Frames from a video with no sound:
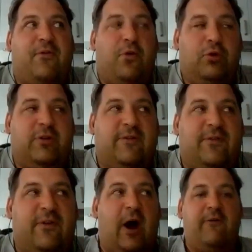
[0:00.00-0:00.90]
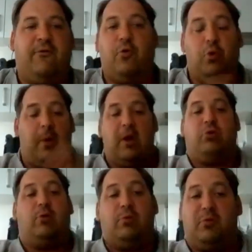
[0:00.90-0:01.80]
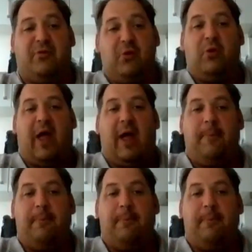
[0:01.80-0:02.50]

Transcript: 45 for all my swims before that.